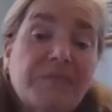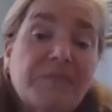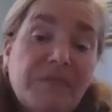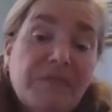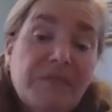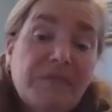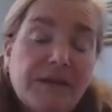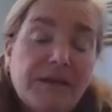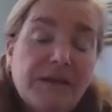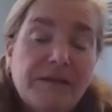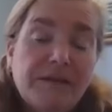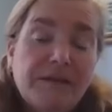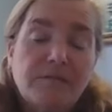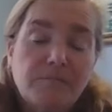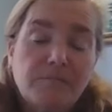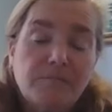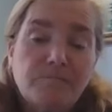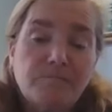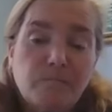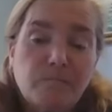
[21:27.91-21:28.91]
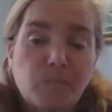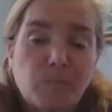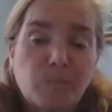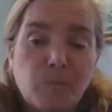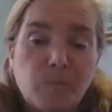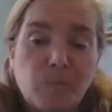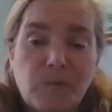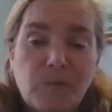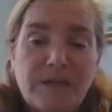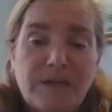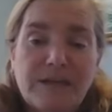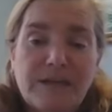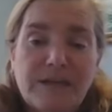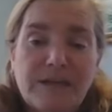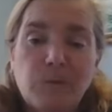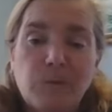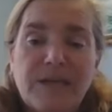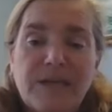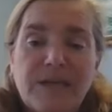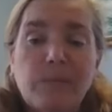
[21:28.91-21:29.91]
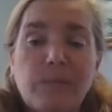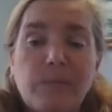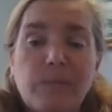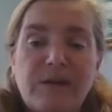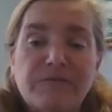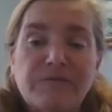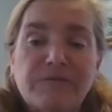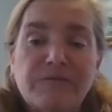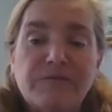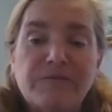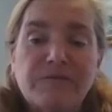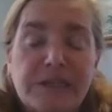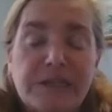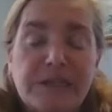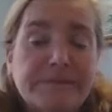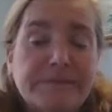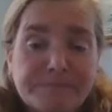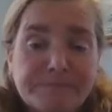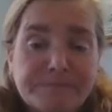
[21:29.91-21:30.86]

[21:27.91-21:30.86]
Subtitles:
then it would help everybody.